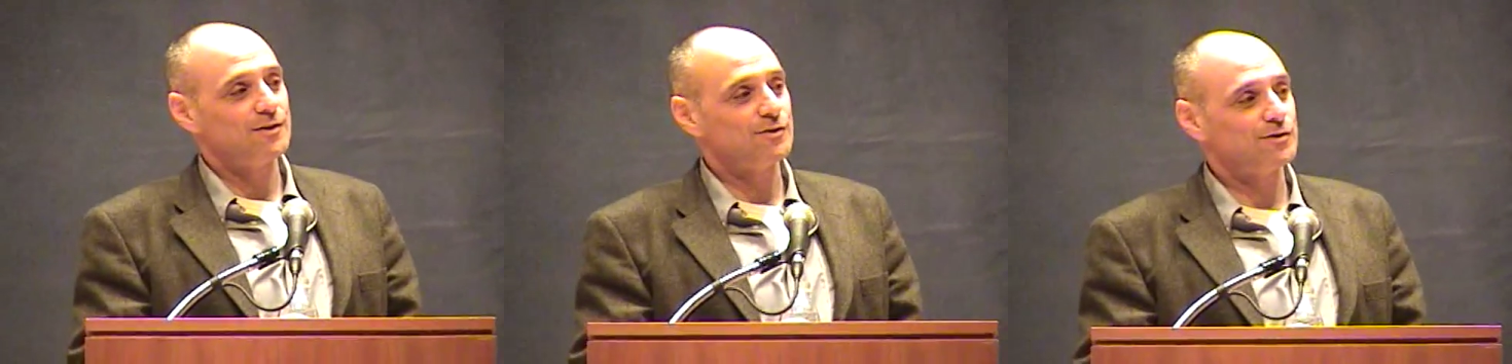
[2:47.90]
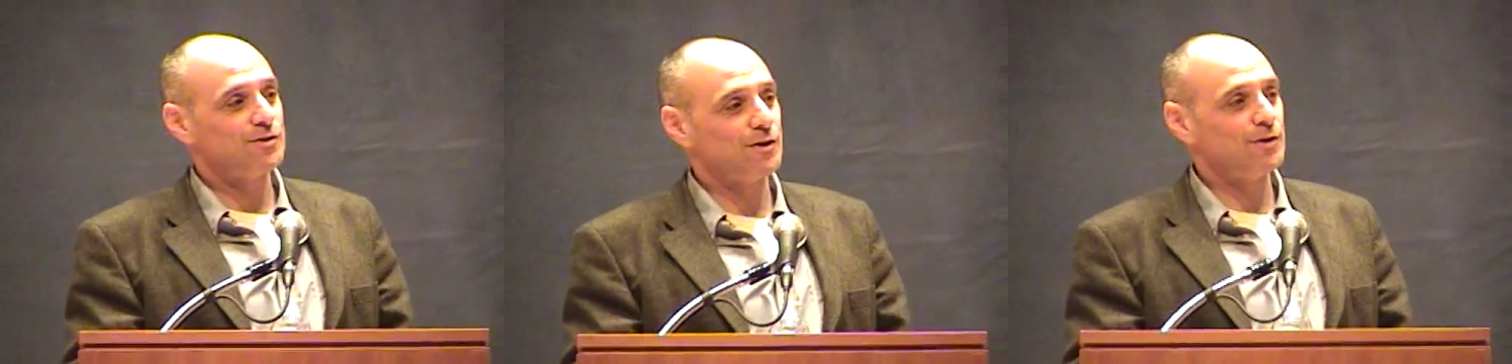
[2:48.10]

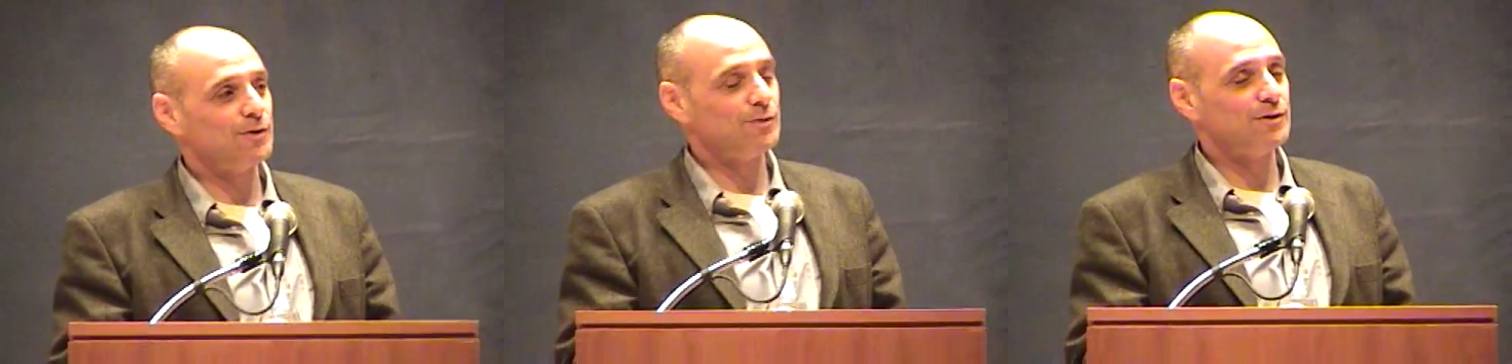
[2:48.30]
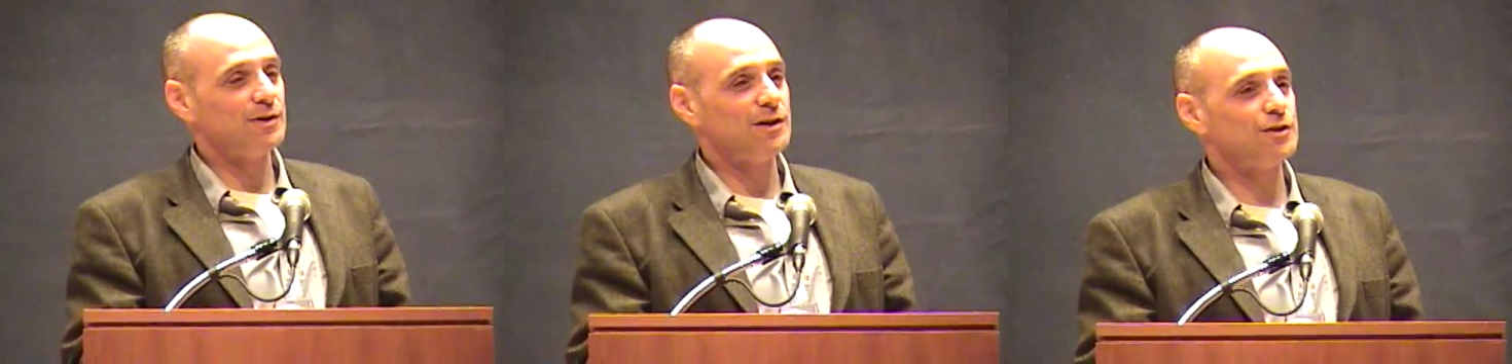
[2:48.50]

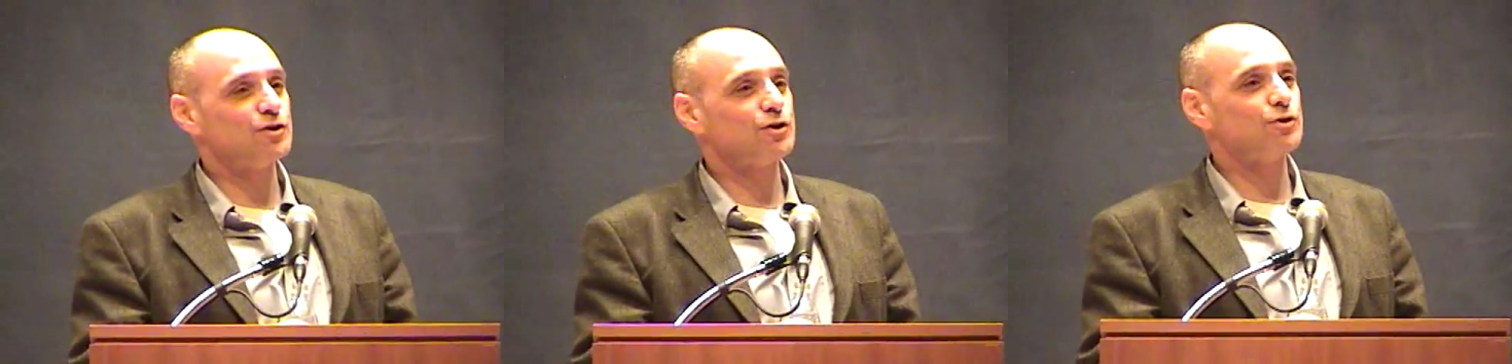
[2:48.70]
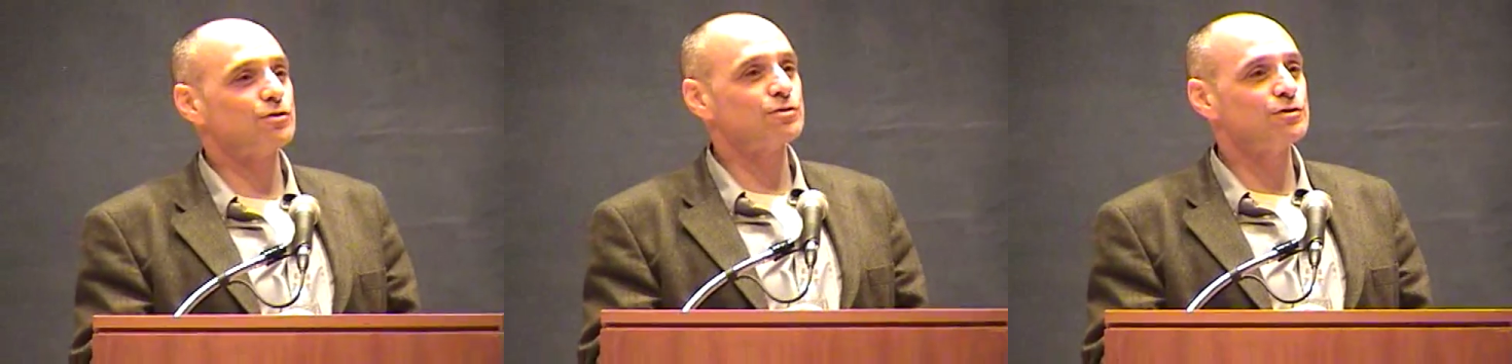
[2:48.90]
So it's
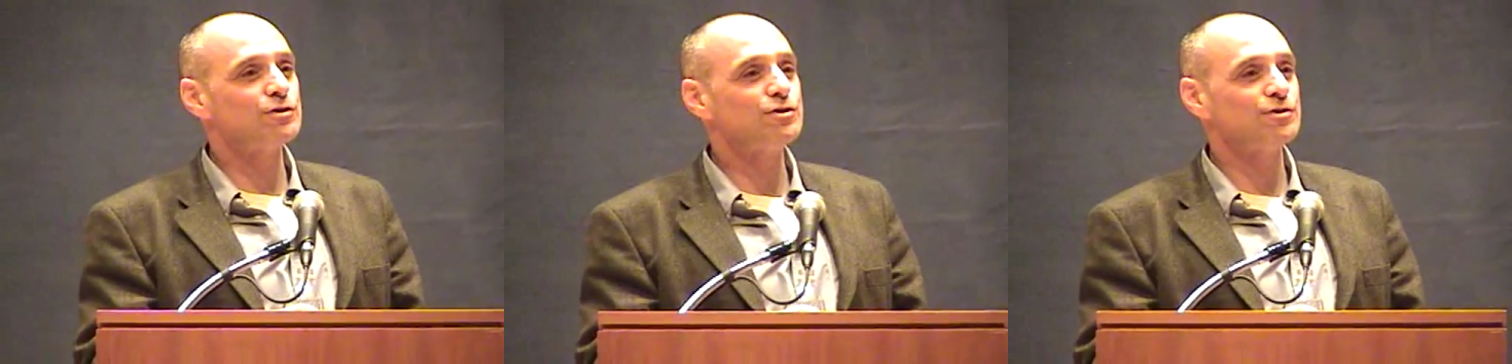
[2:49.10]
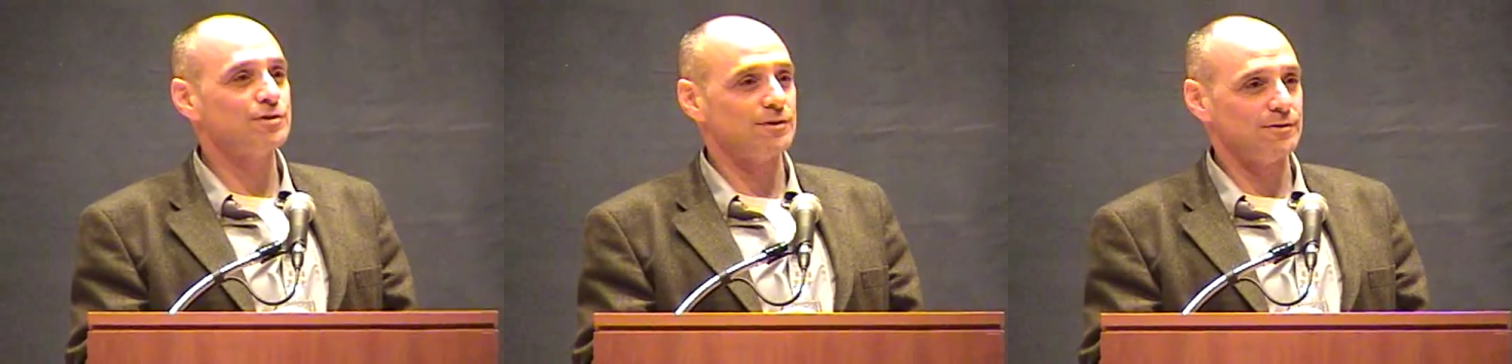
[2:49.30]

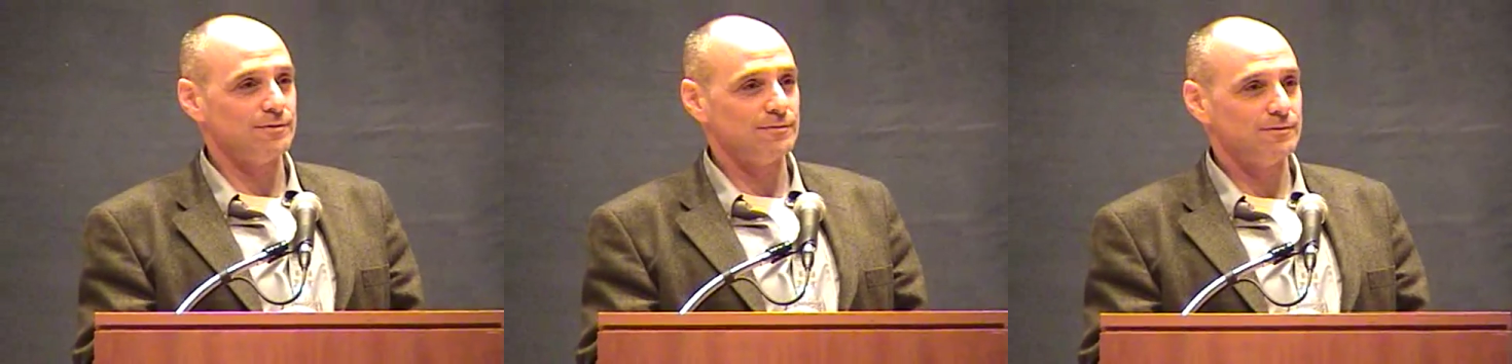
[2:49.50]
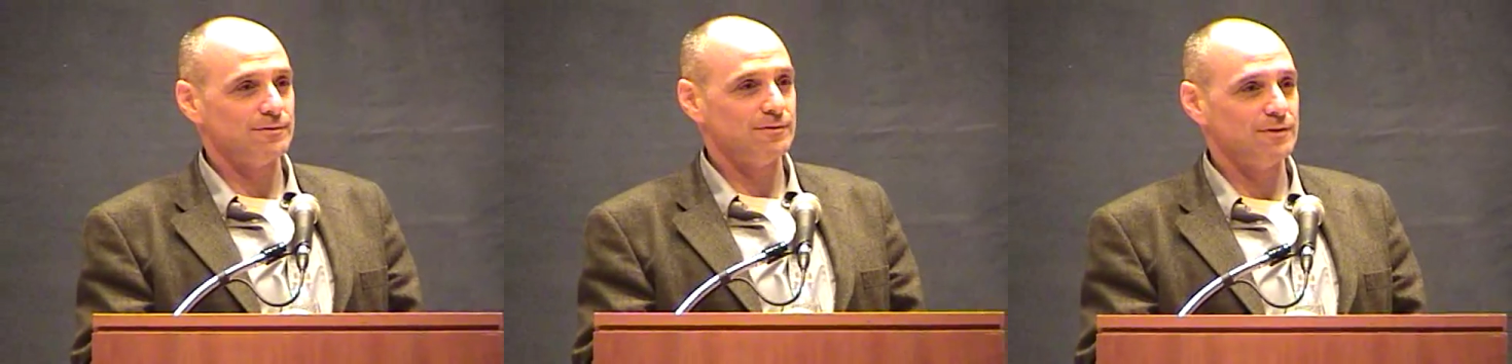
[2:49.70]
crucial
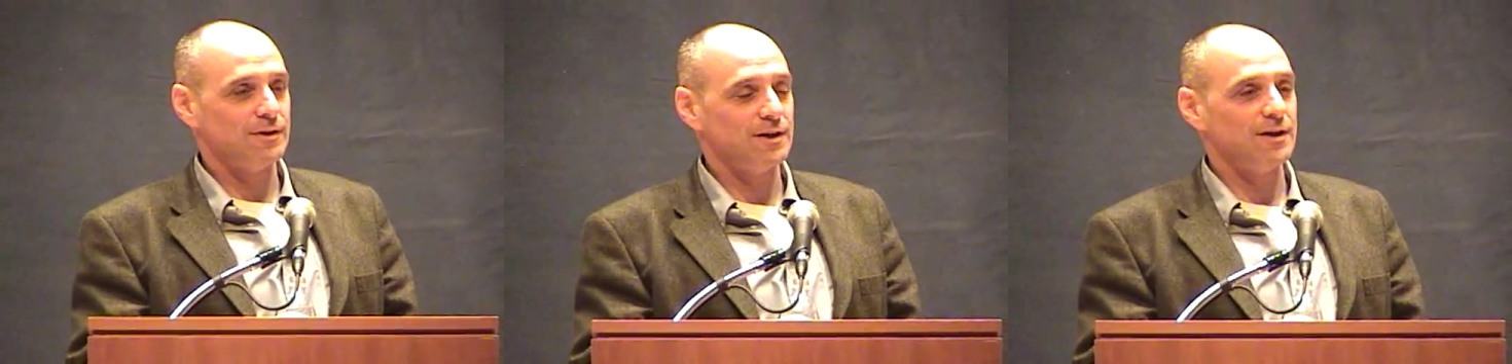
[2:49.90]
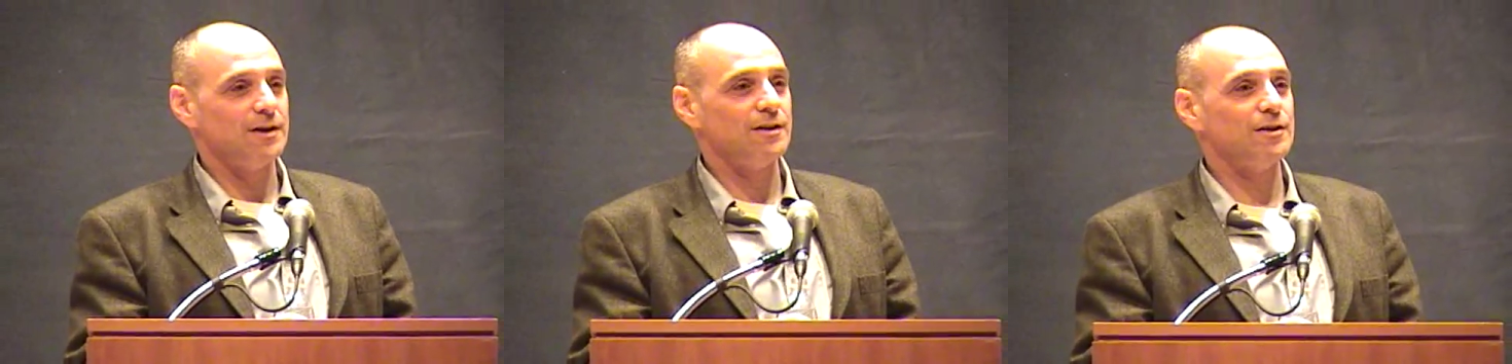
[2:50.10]

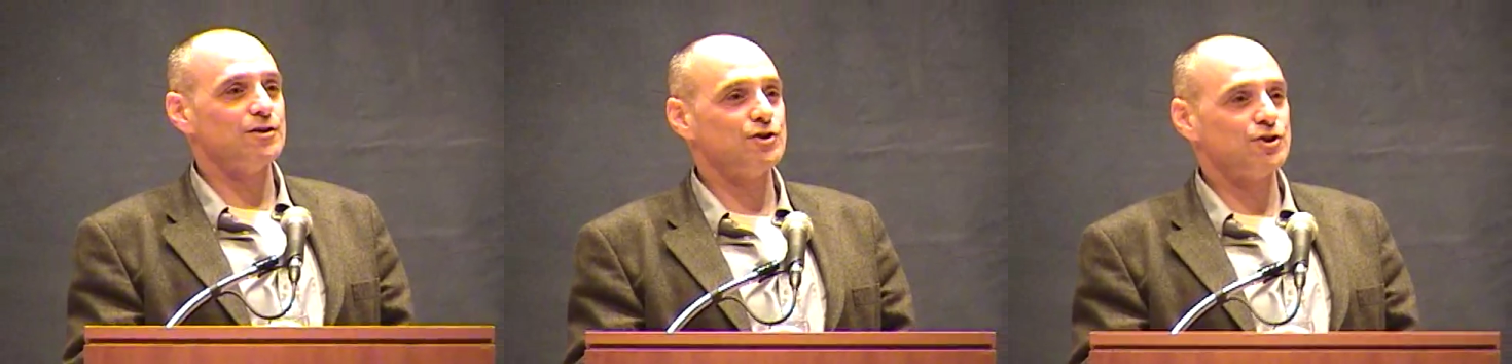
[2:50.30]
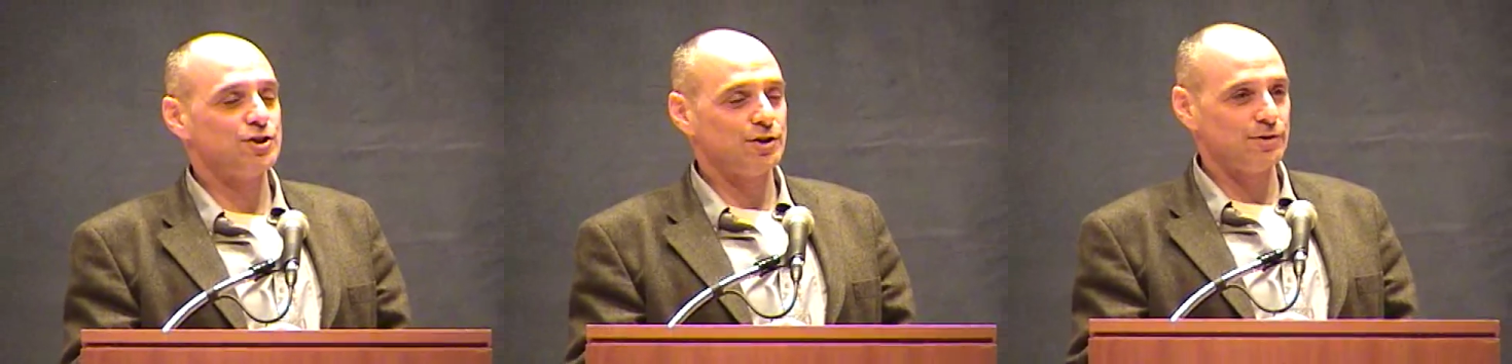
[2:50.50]

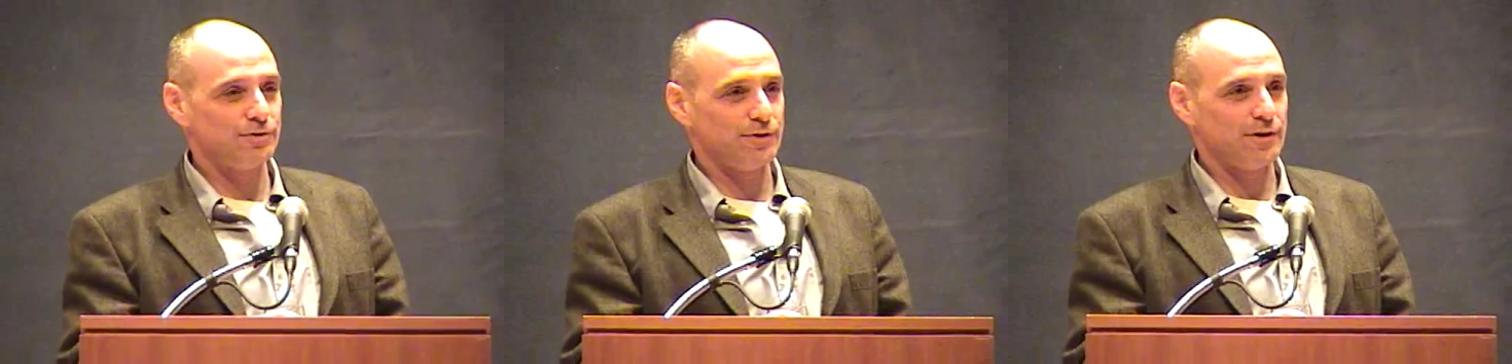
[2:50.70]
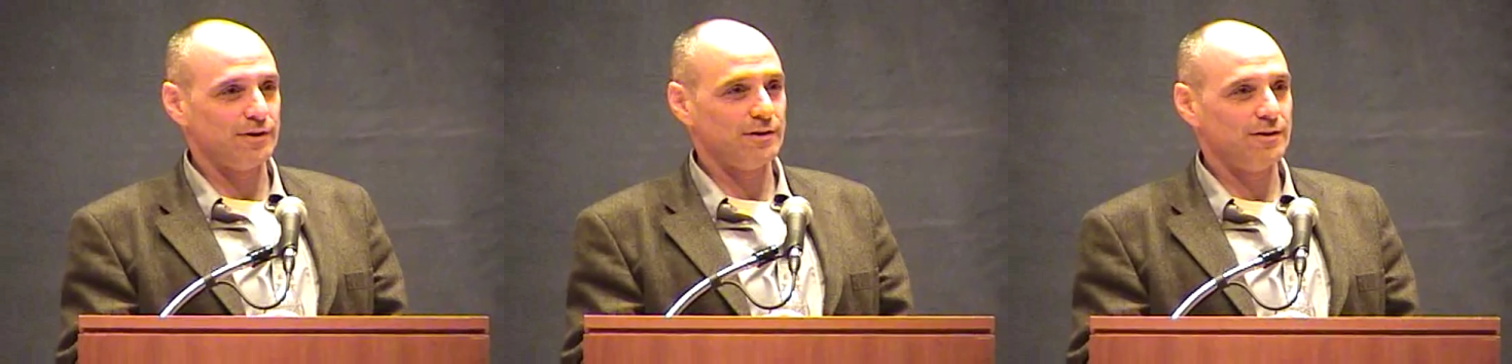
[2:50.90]
that
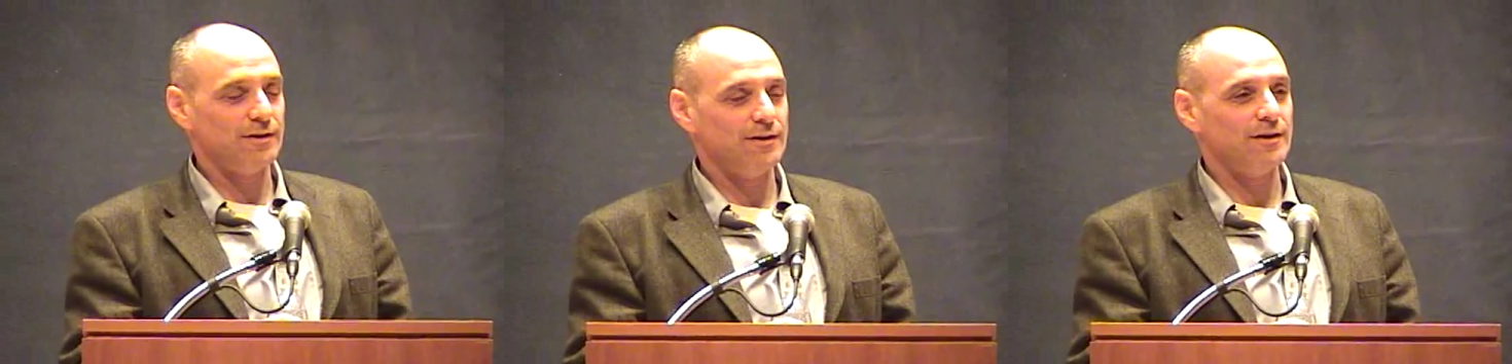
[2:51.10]
children